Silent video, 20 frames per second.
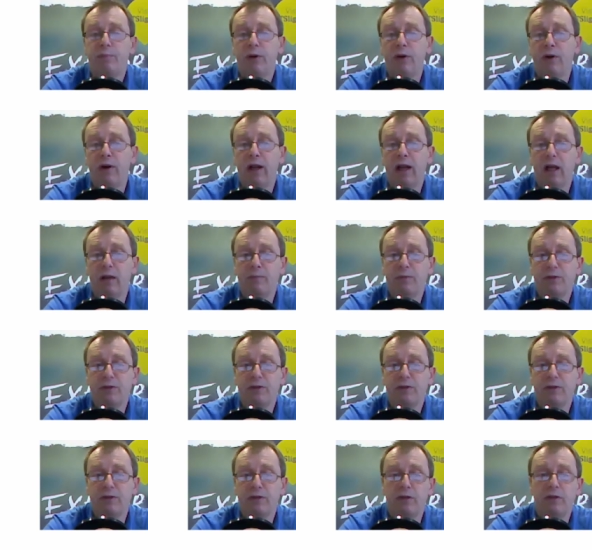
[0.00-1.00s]

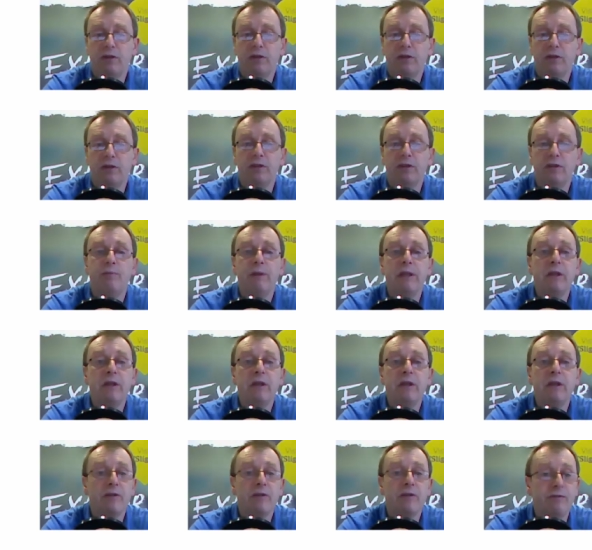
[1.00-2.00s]
Perhaps there'd be
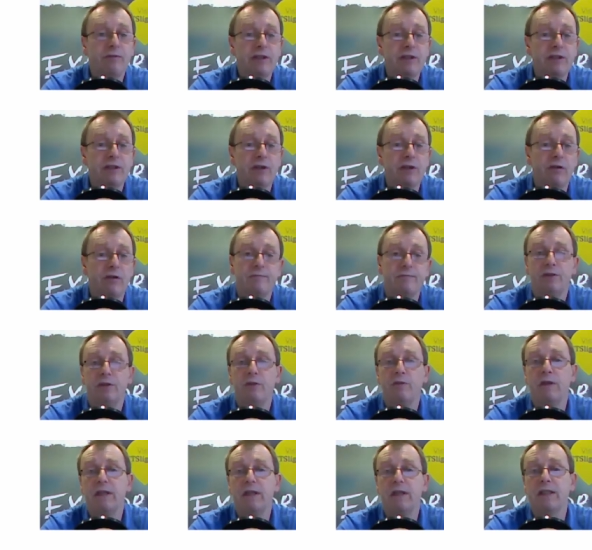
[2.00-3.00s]
other free soft for
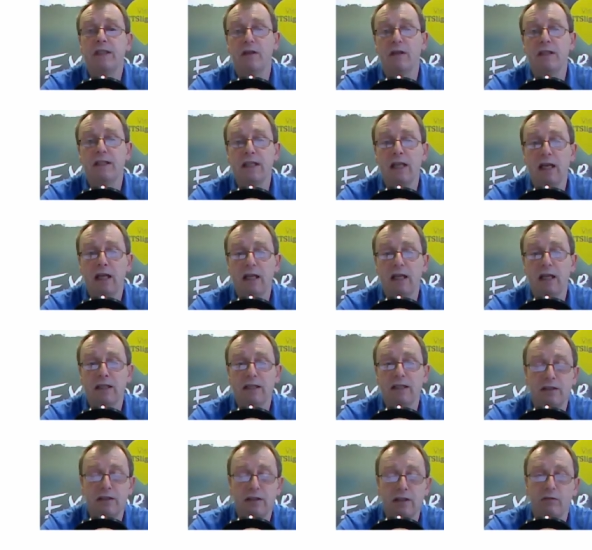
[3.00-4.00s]
doing certain
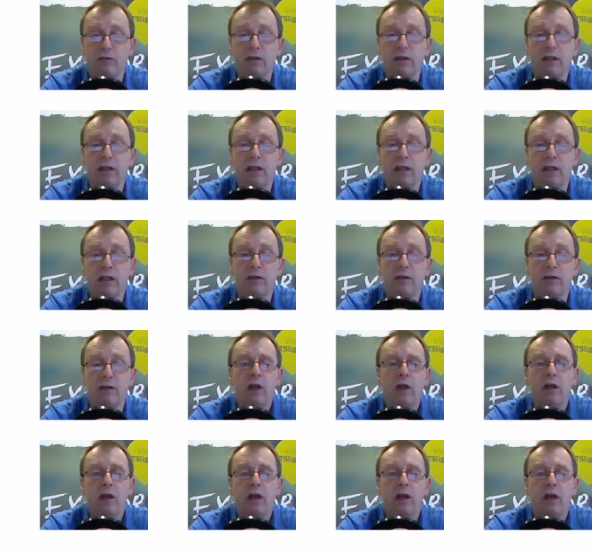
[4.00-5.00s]
tasks that you can get on the web.